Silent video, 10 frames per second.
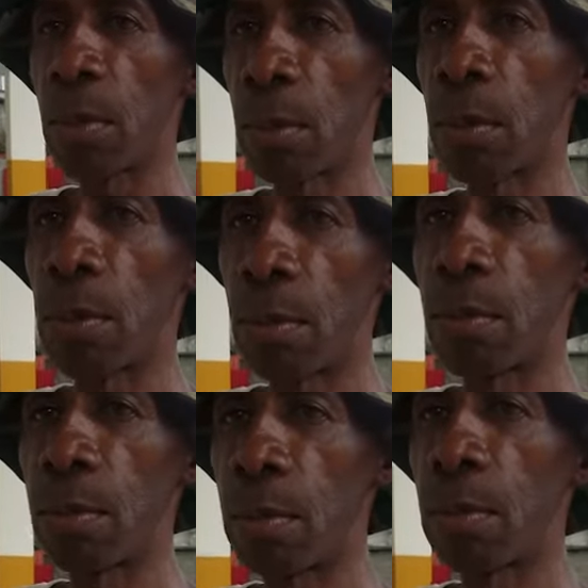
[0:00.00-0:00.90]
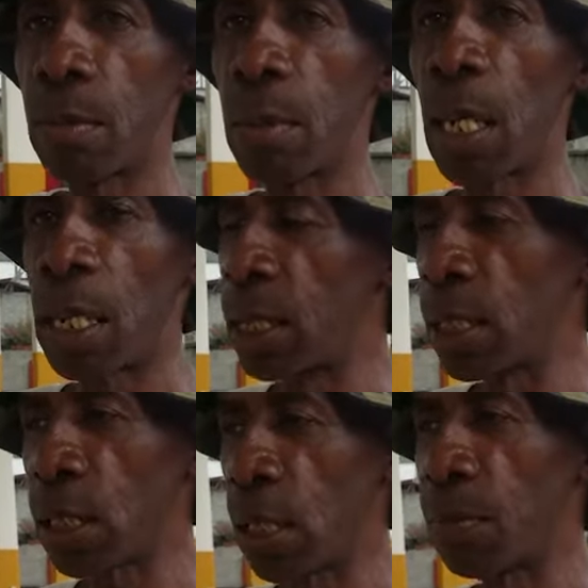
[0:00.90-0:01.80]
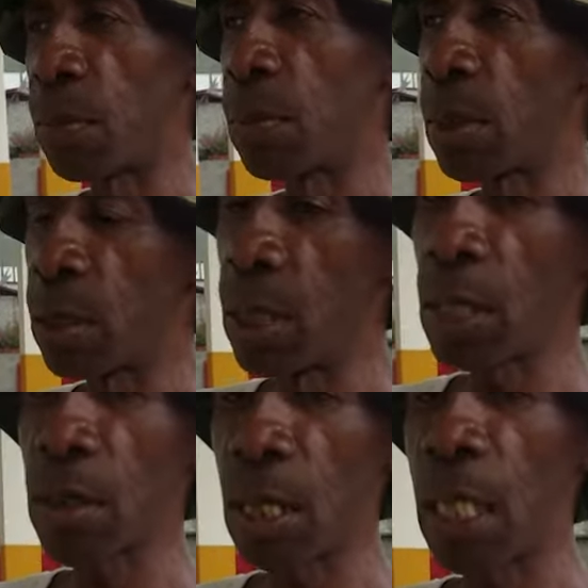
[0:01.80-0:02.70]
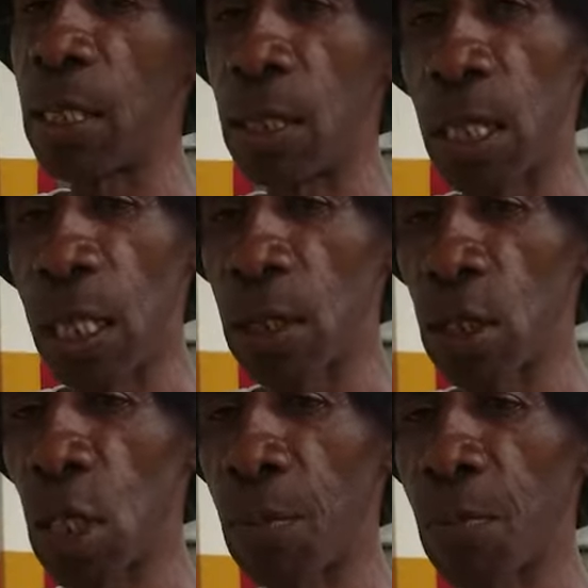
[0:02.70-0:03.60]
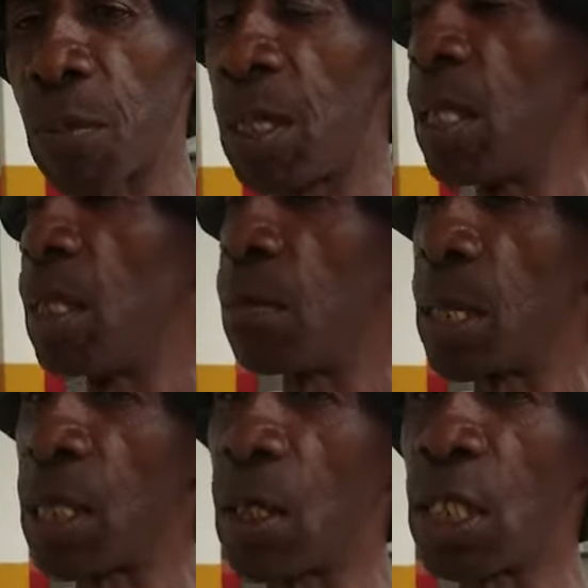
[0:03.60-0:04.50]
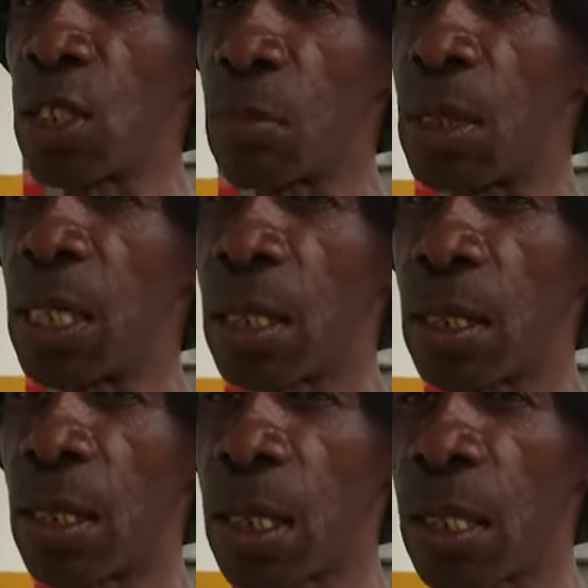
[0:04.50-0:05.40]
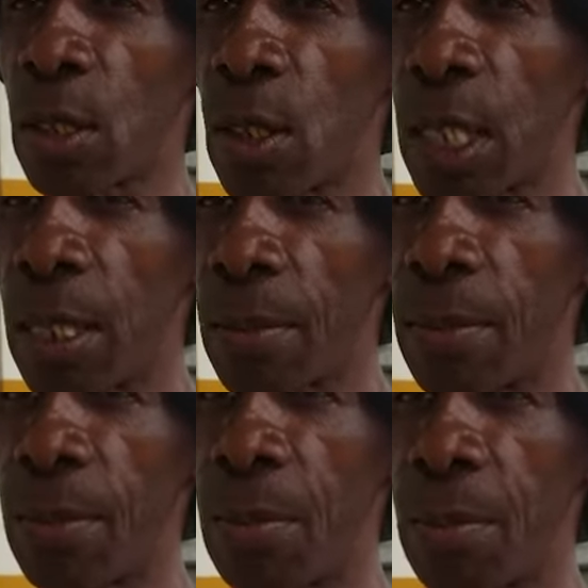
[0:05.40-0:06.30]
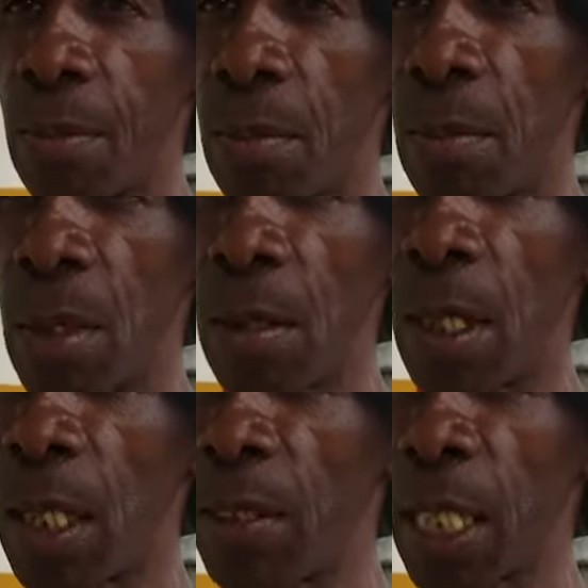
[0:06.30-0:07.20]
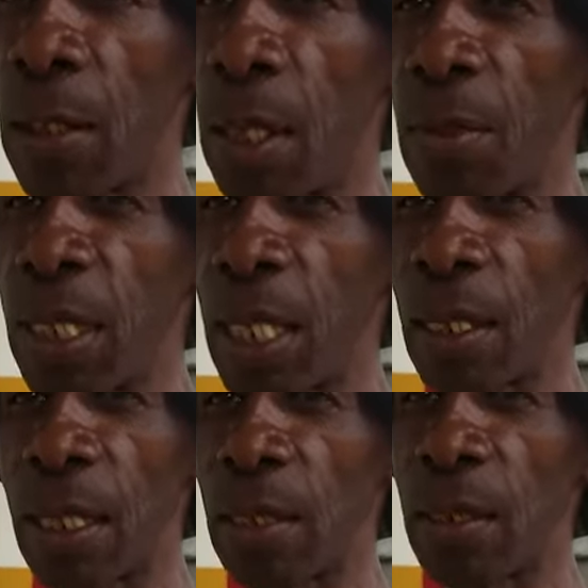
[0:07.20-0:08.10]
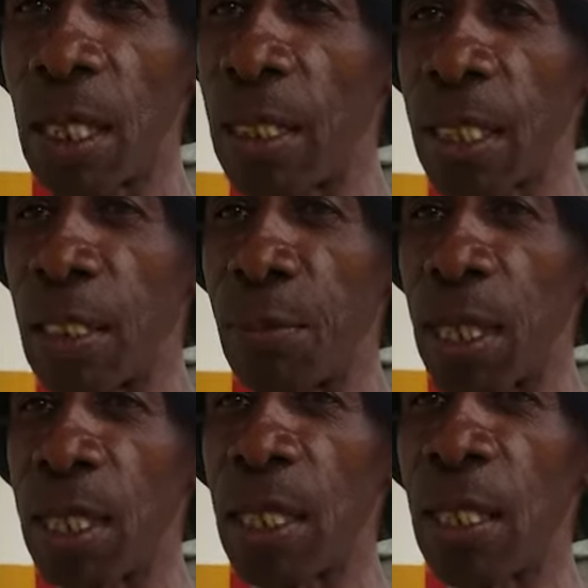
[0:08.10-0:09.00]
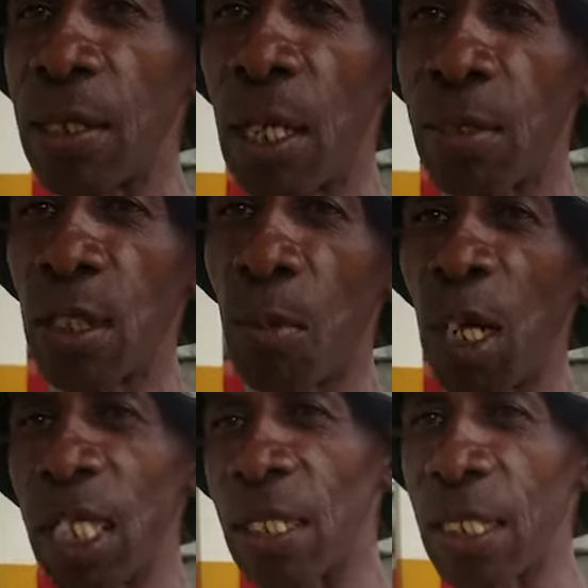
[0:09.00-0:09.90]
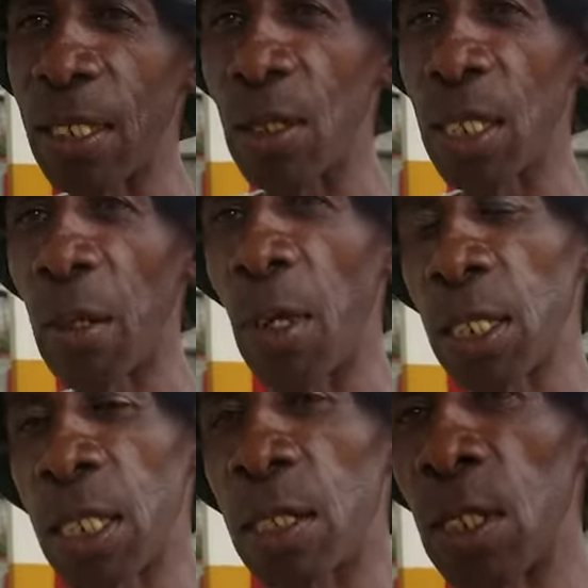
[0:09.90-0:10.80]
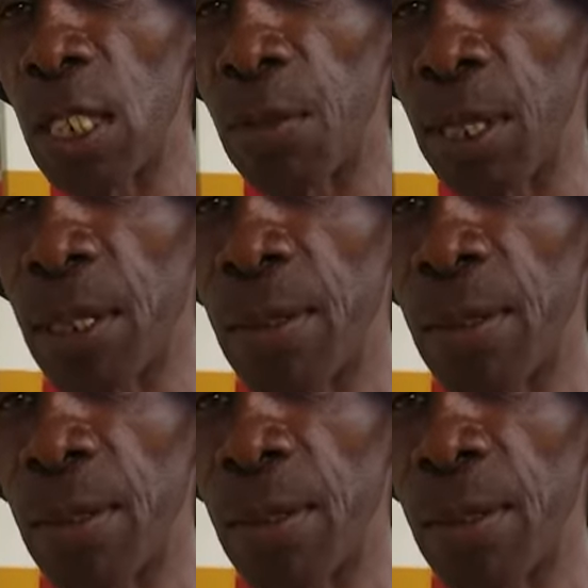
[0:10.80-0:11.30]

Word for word: your reason you said? I didn't show up. The reason why I don't show up because how they treat me on that tour there. All of us had our visa and I, a keeper and they want to have somebody else in the goal. I was not the goalkeeper